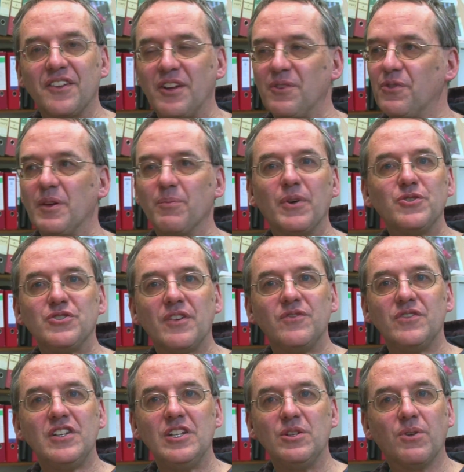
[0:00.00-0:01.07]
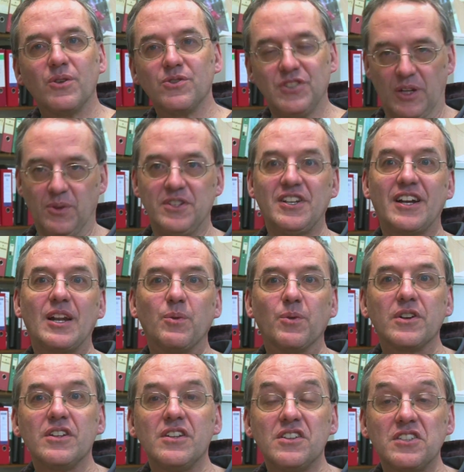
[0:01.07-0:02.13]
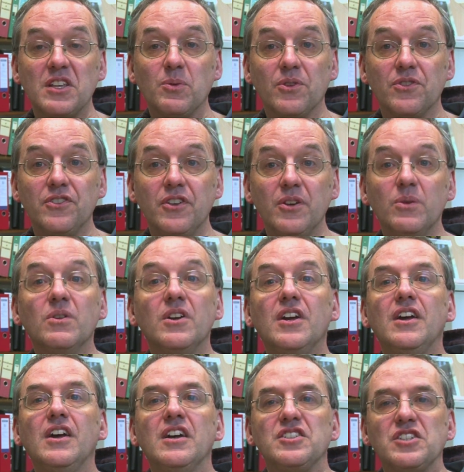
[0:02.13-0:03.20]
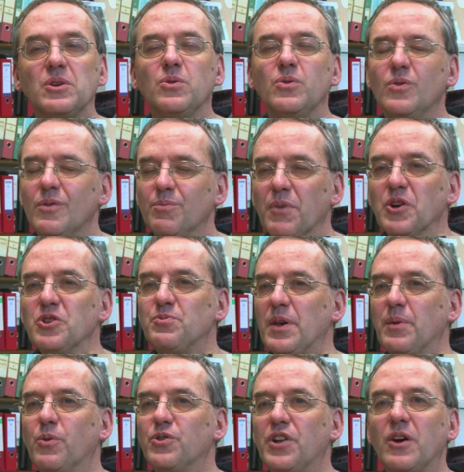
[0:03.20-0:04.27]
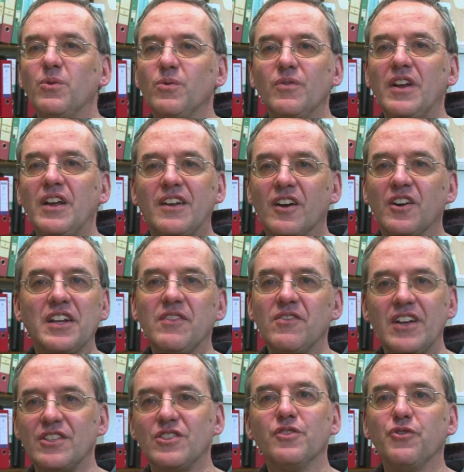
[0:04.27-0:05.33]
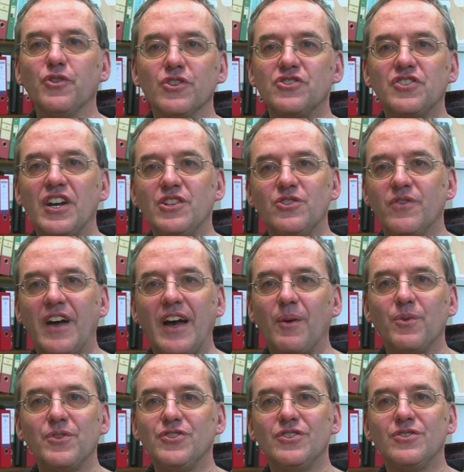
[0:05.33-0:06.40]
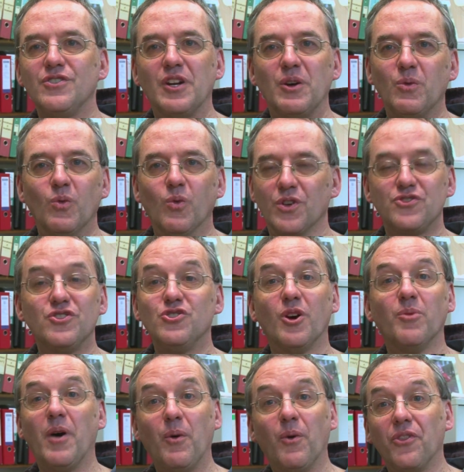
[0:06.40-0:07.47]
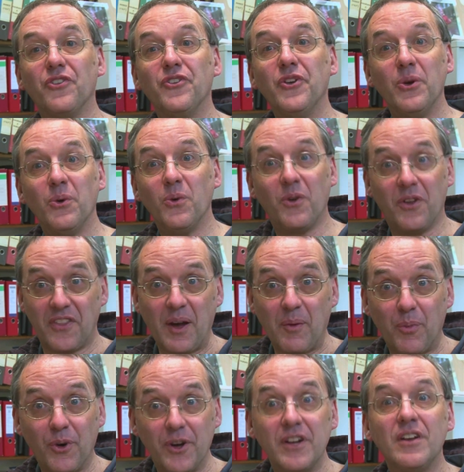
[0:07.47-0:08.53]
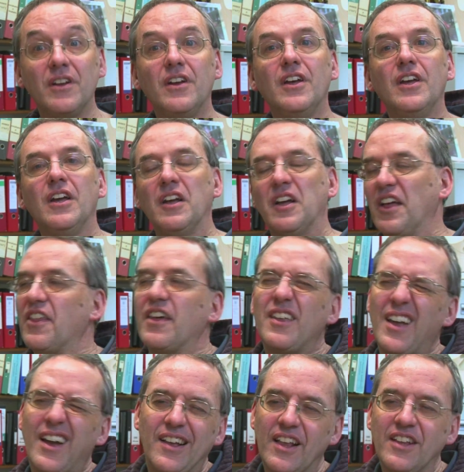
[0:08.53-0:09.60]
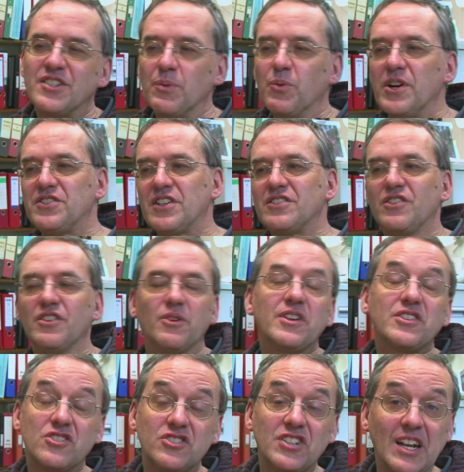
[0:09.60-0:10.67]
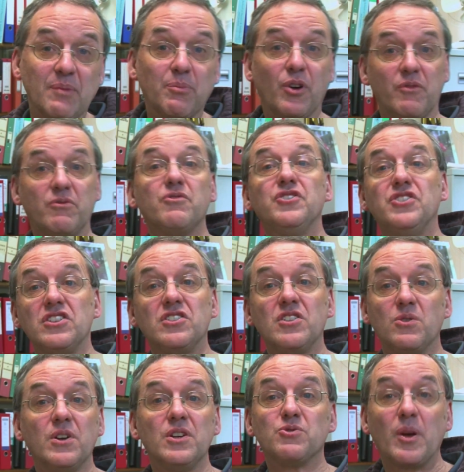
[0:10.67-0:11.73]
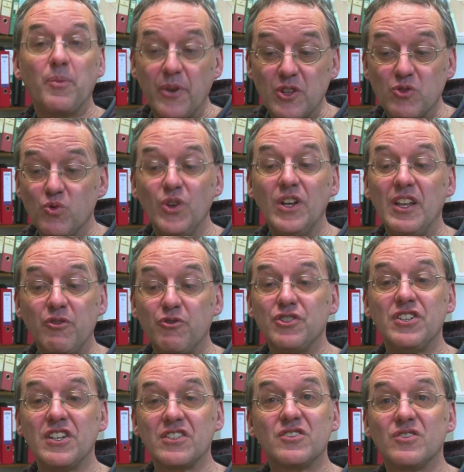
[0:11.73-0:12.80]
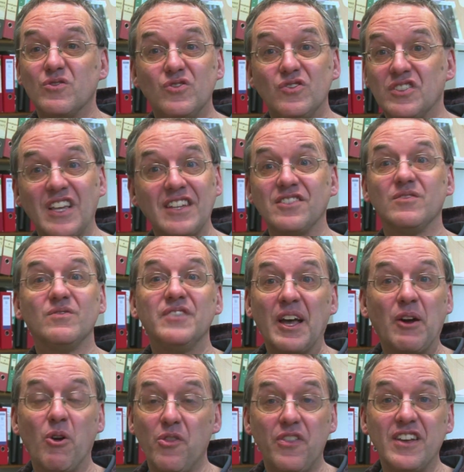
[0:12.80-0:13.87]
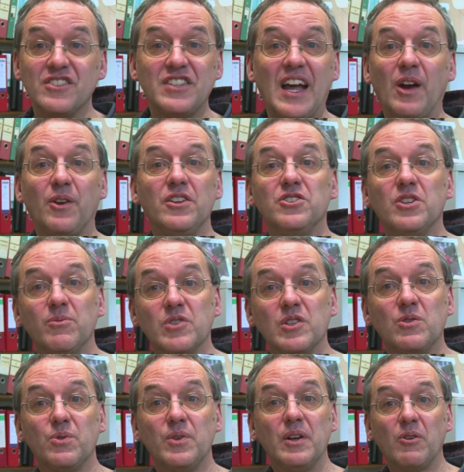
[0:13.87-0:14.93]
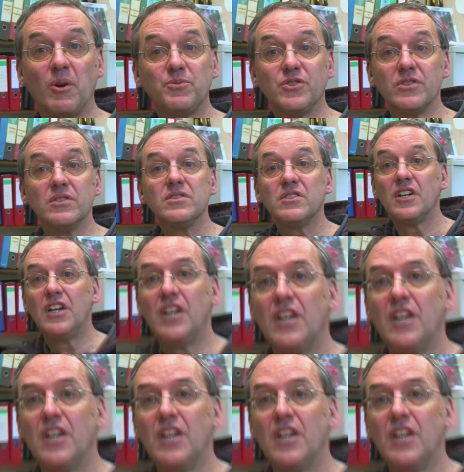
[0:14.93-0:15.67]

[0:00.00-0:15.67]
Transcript: I don't think most 17-year-olds know exactly what it is they want to do. So most people don't, can't even get to the first stage of that, which is, you know, what's the job I want to do at that point? And in some ways, that's, you know, that's a selling point for physics degrees, right? Because really, physics doesn't narrow things down in terms of career options.